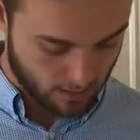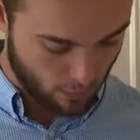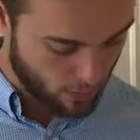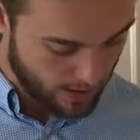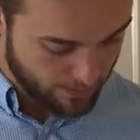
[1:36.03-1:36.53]

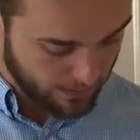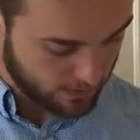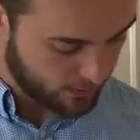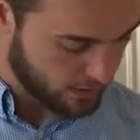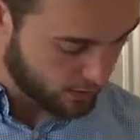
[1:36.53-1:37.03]
What
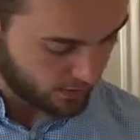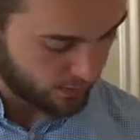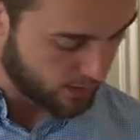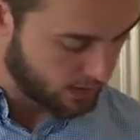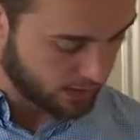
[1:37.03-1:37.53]
happens when you're
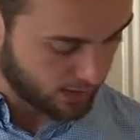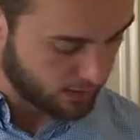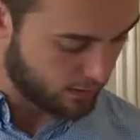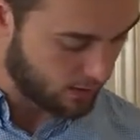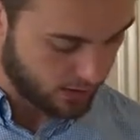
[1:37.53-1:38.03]
experiencing these
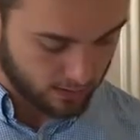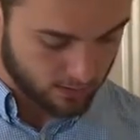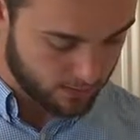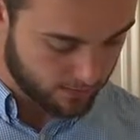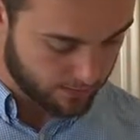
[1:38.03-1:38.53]
three
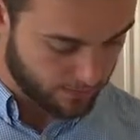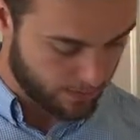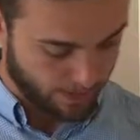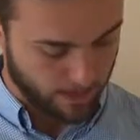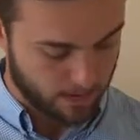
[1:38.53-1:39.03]
things
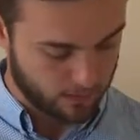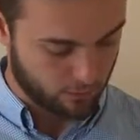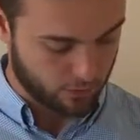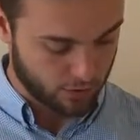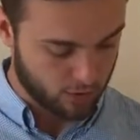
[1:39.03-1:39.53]
is it
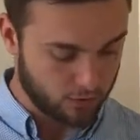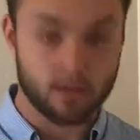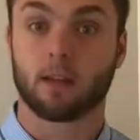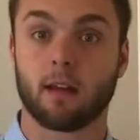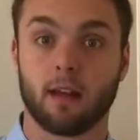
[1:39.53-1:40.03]

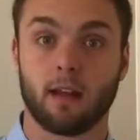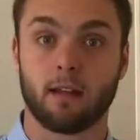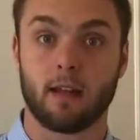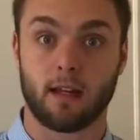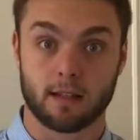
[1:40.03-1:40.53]
results in
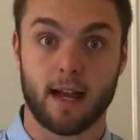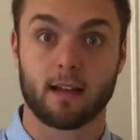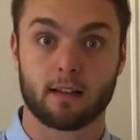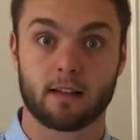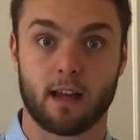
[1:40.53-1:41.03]
the
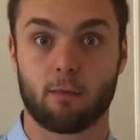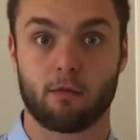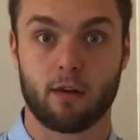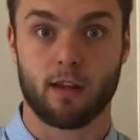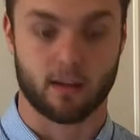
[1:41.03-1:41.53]
exact same
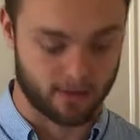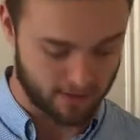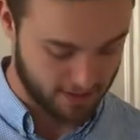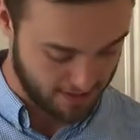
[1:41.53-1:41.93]
three things.